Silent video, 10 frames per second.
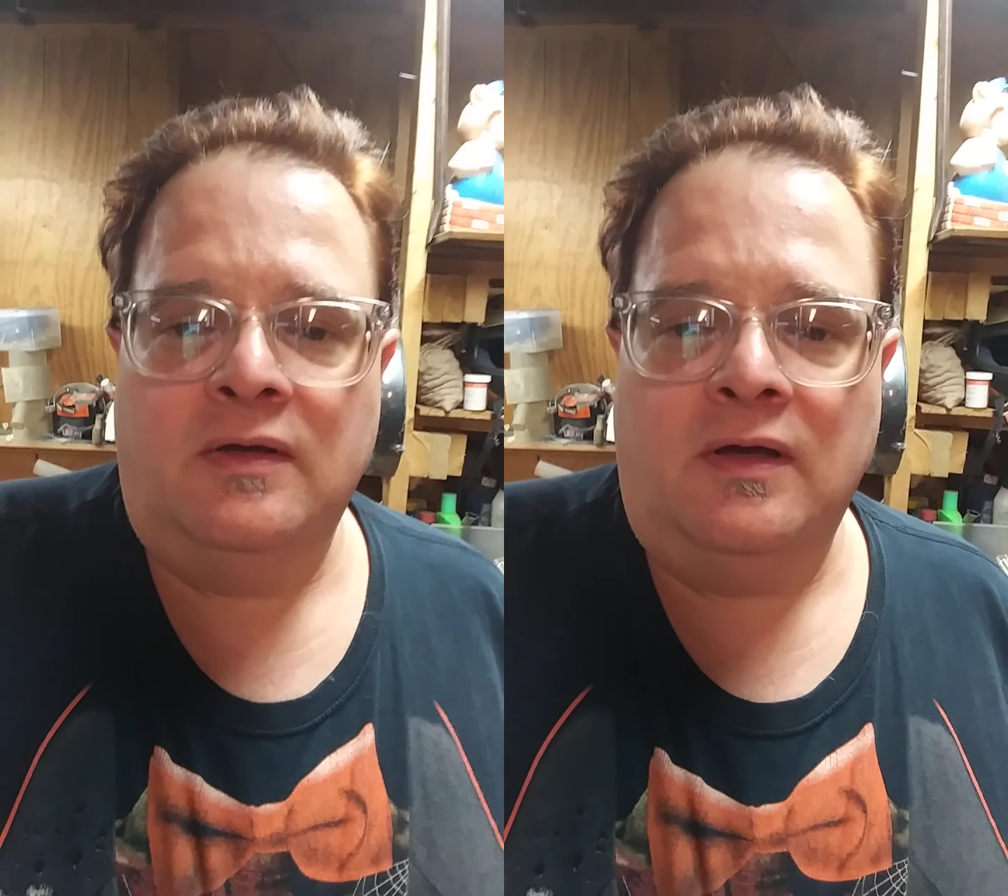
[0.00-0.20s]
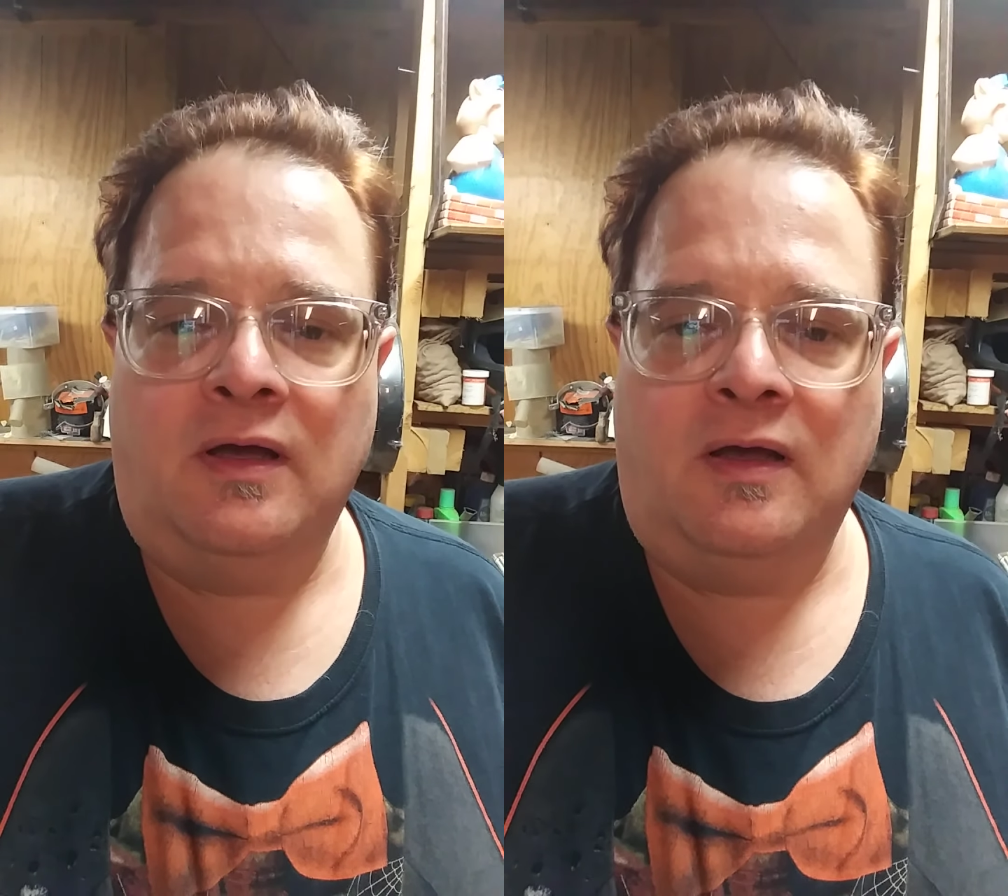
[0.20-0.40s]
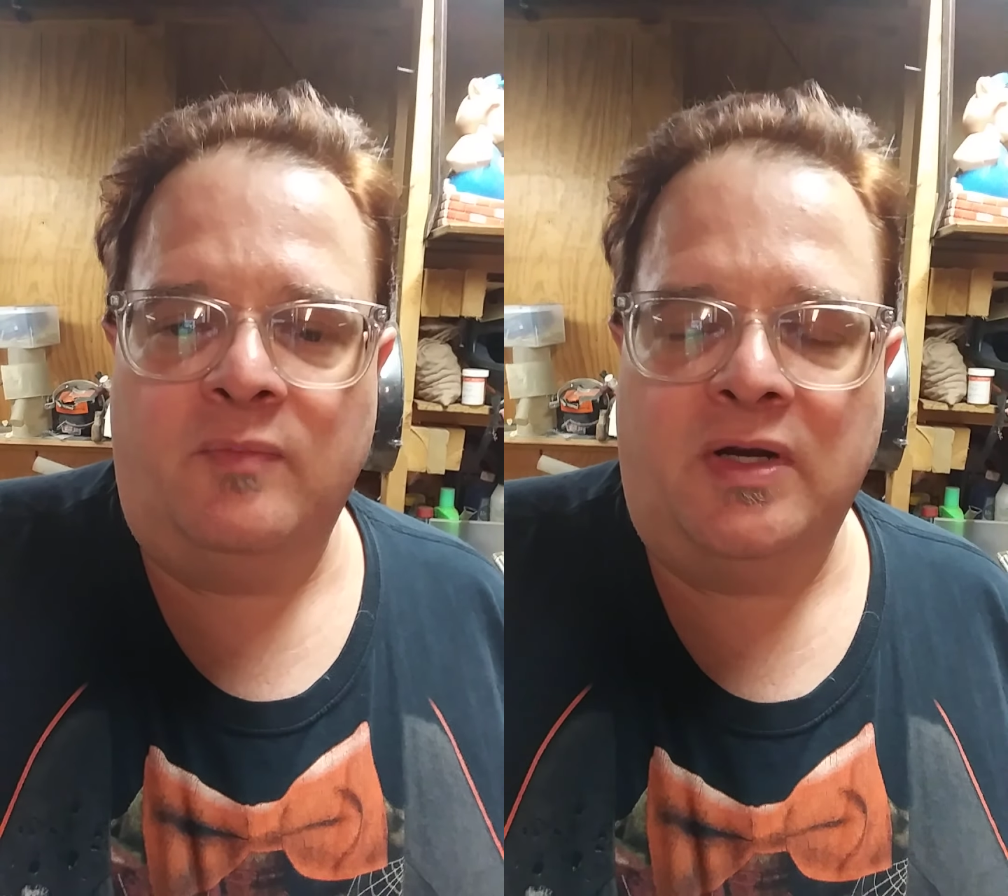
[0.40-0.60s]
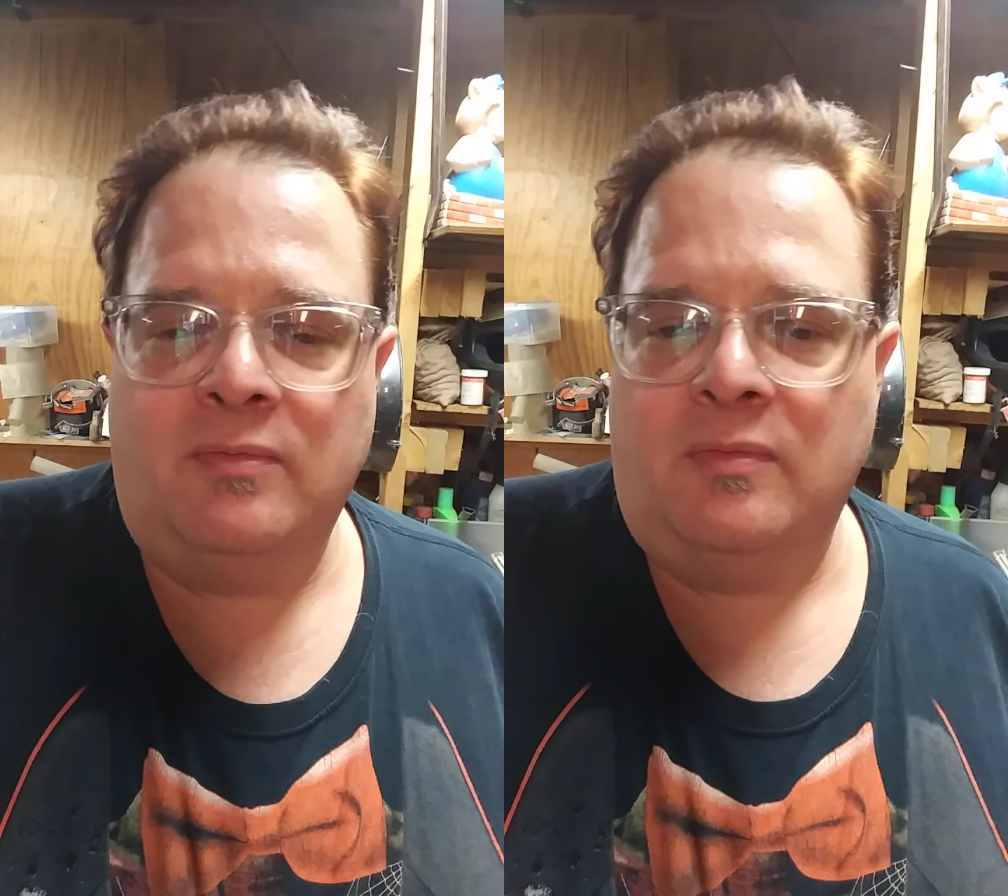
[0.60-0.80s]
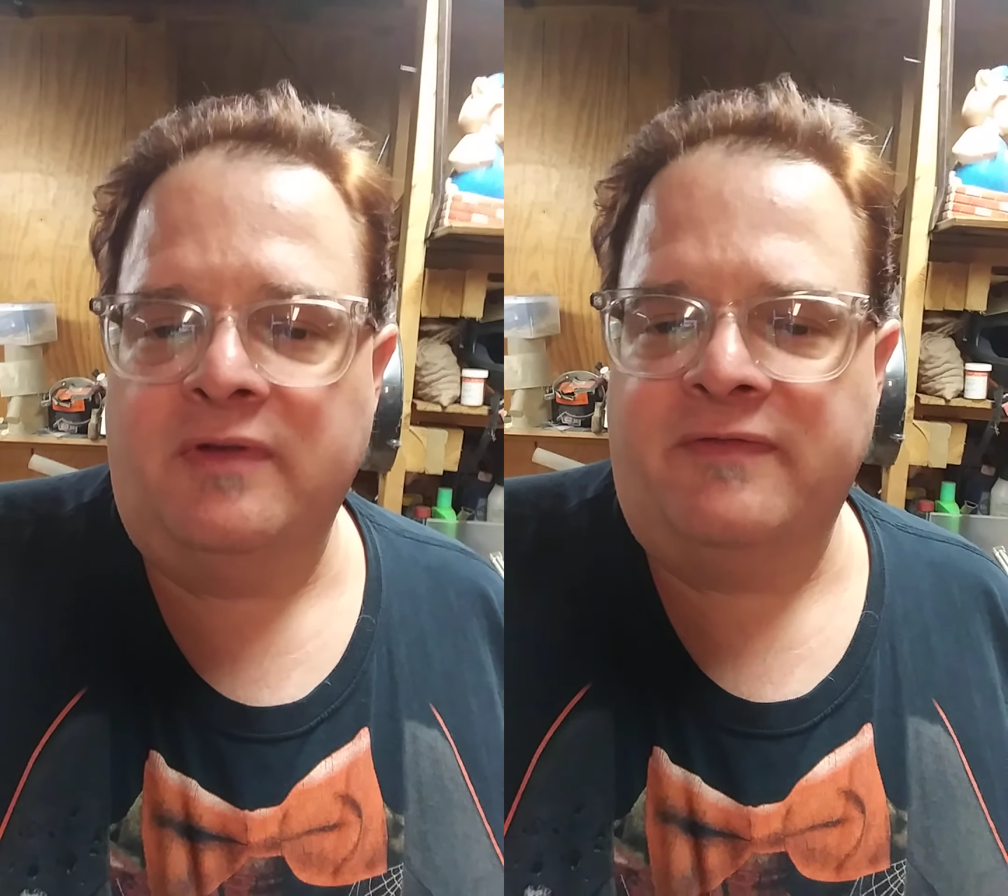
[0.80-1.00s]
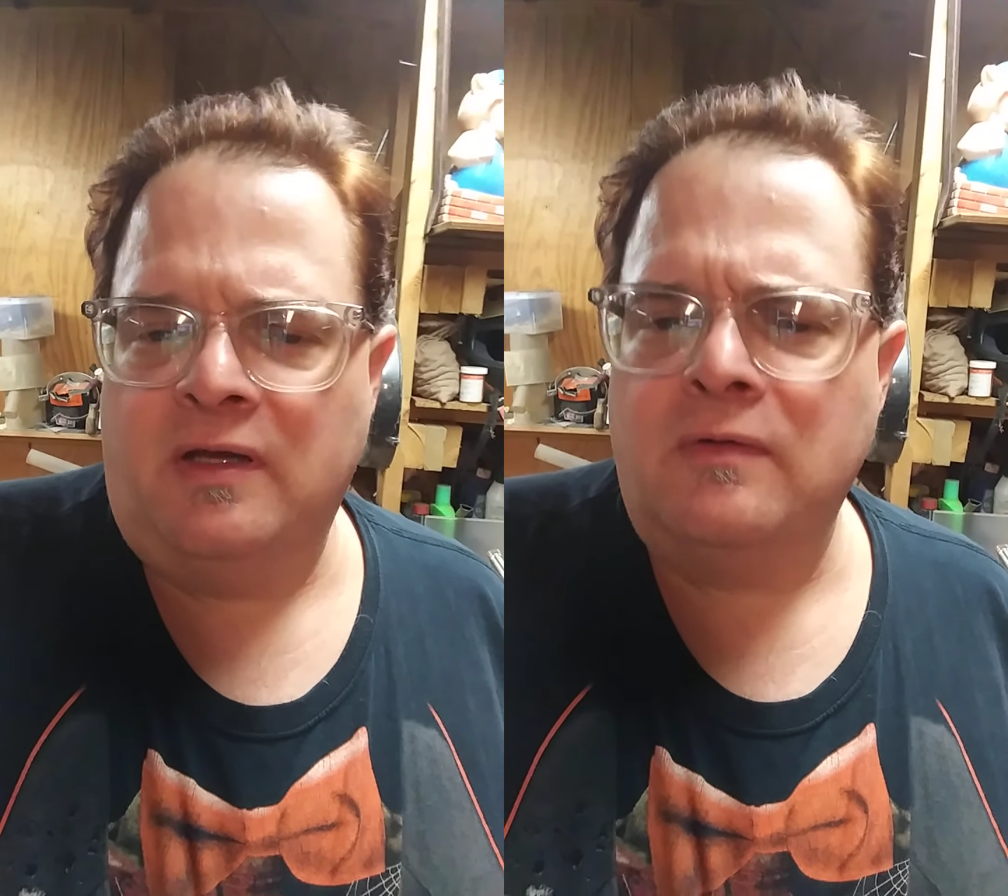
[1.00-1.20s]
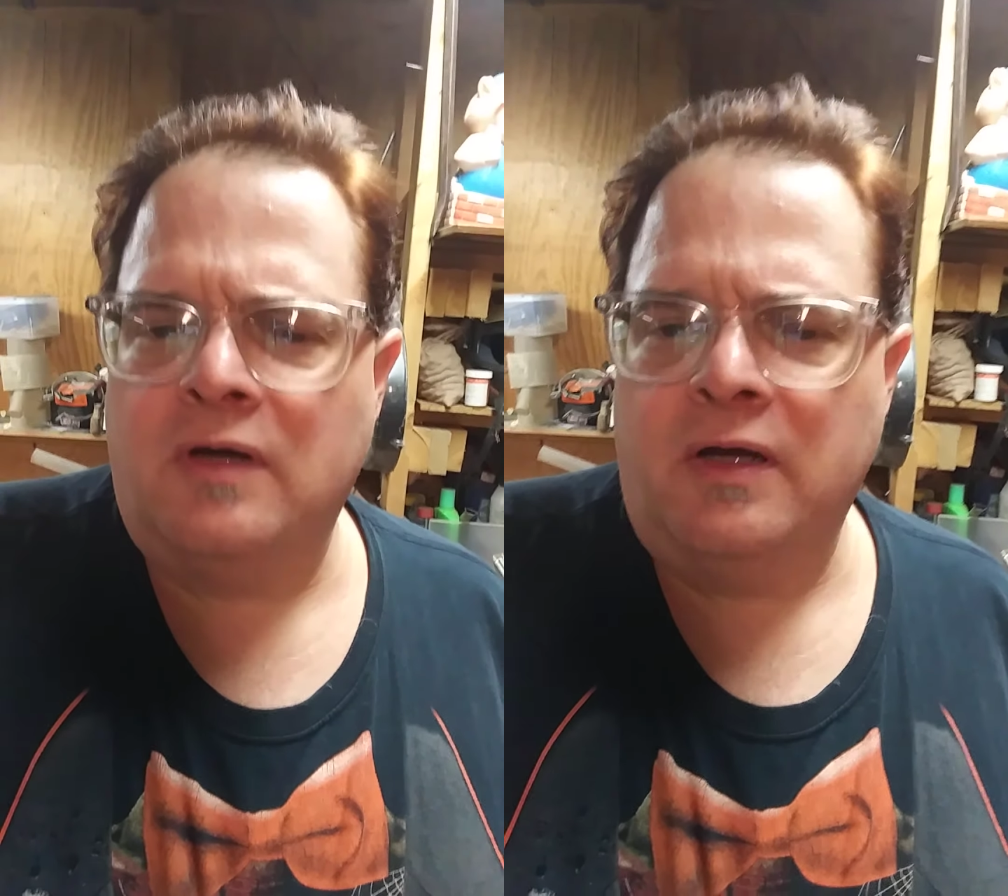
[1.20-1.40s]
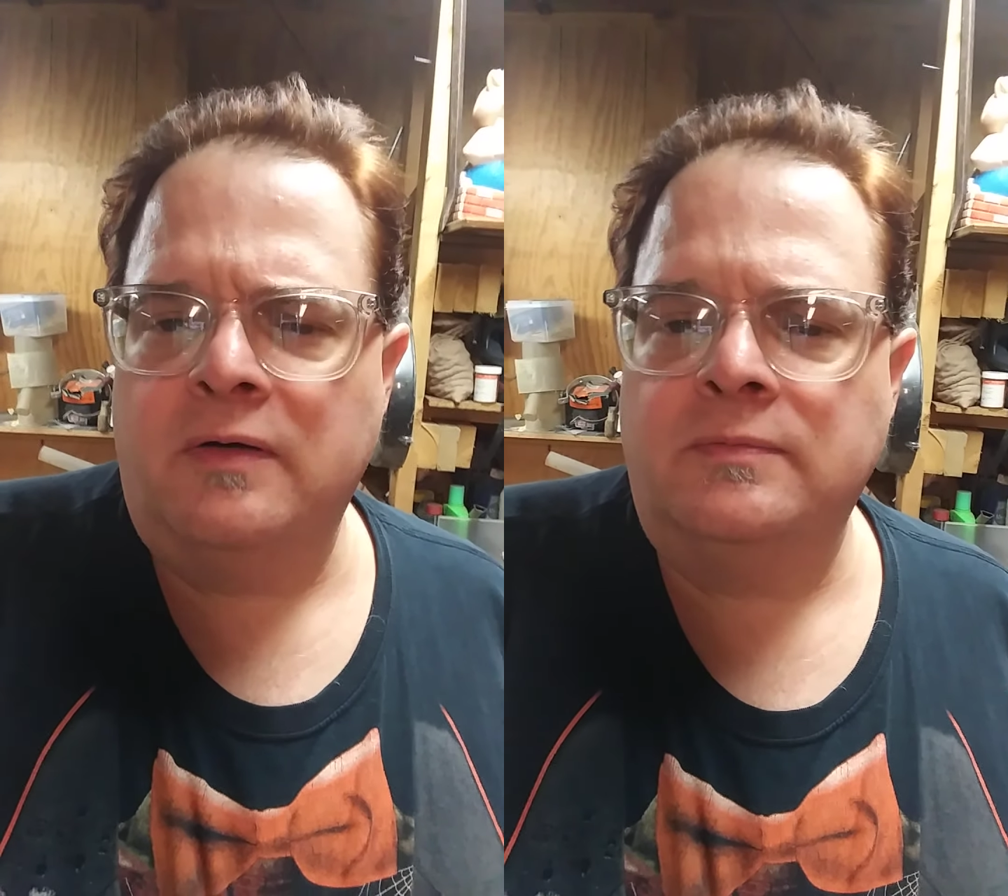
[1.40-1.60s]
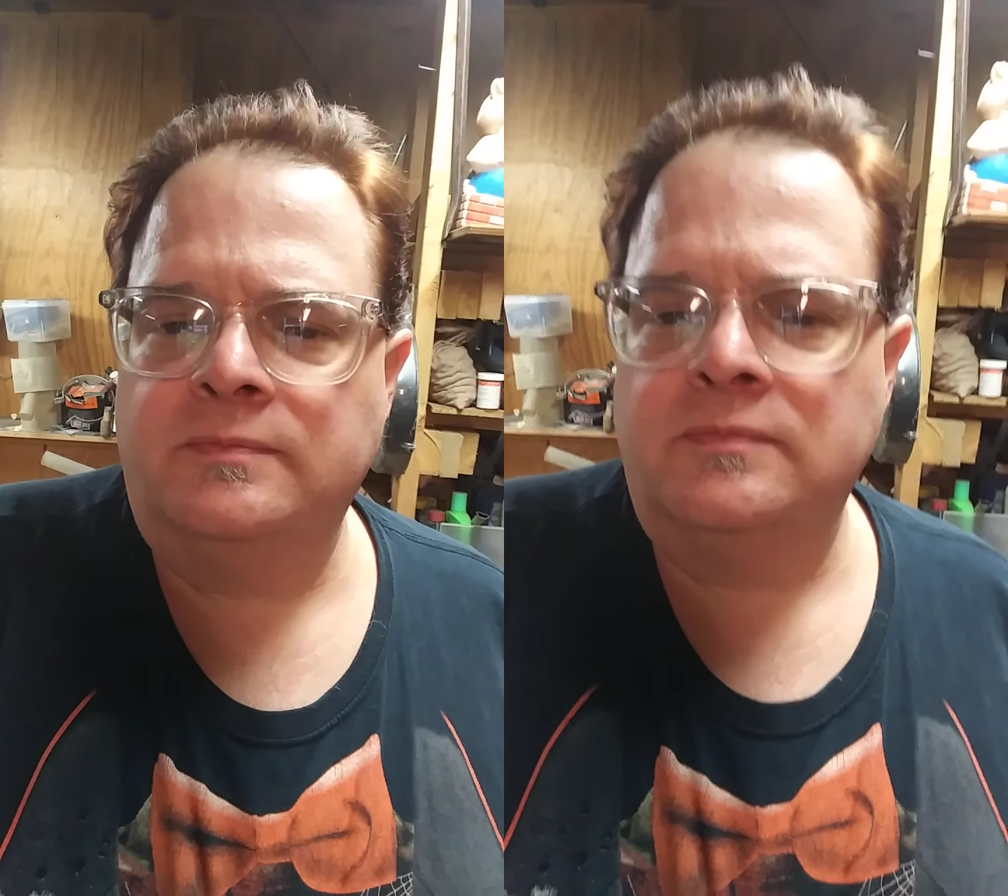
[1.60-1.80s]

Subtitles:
probably Velcro